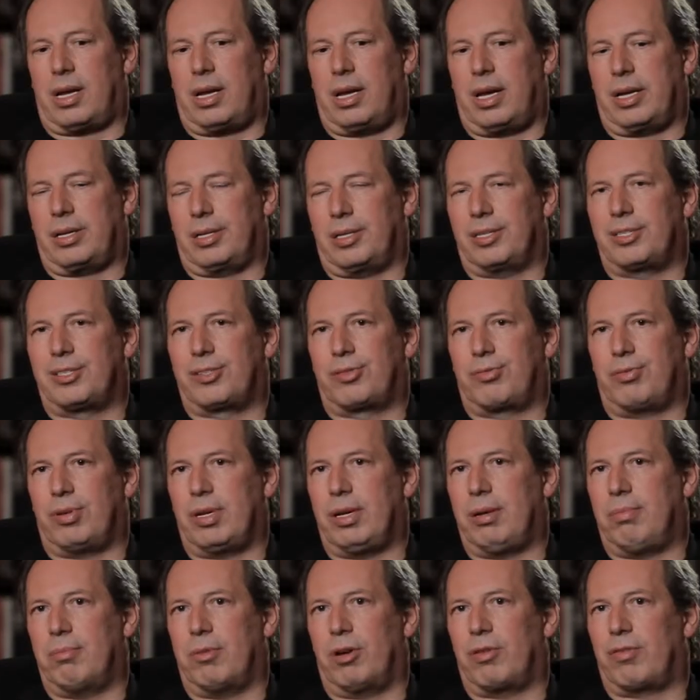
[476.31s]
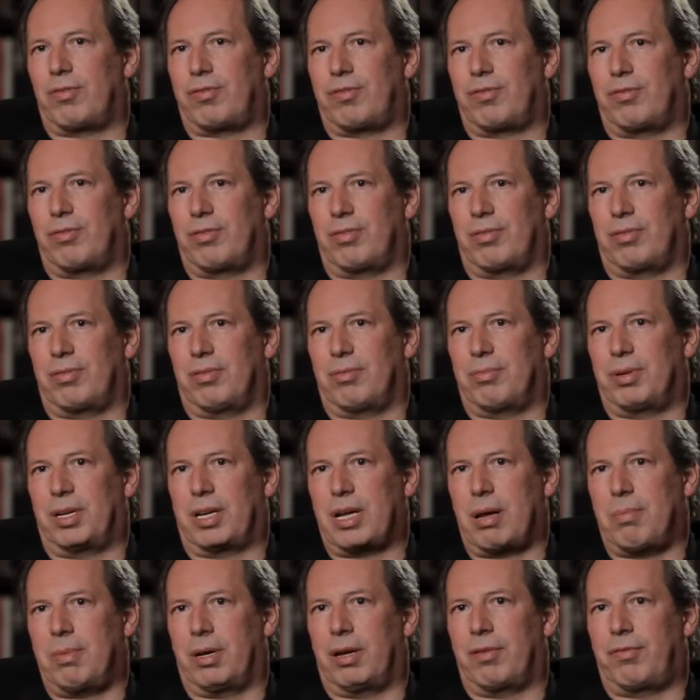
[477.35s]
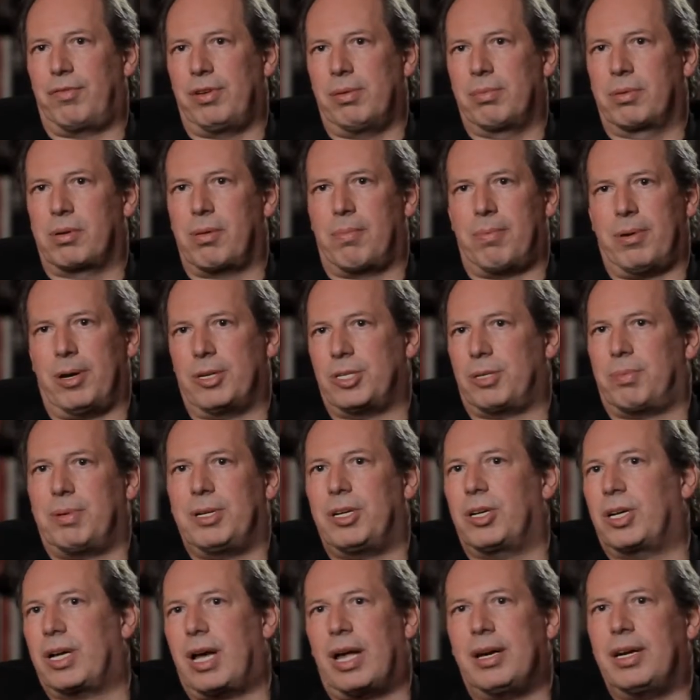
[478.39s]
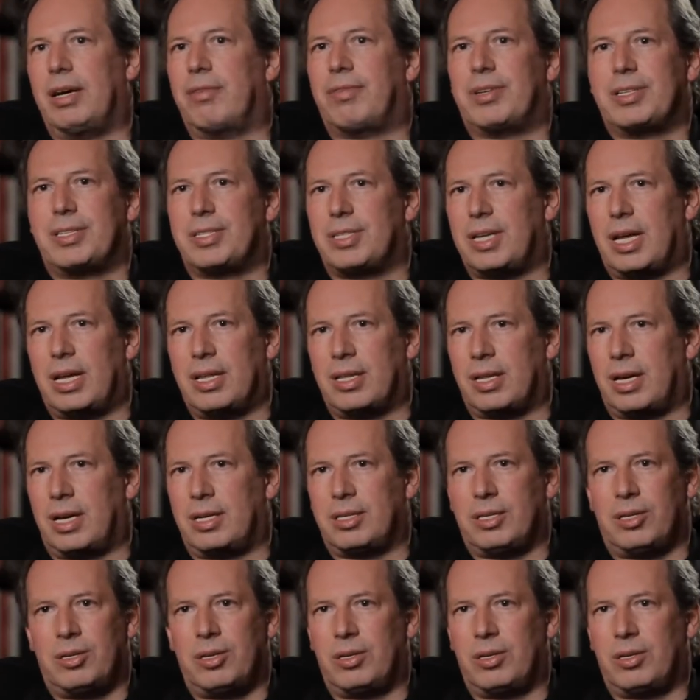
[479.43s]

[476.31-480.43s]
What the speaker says: I had this dream of becoming a film composer, but you can't ever say that, you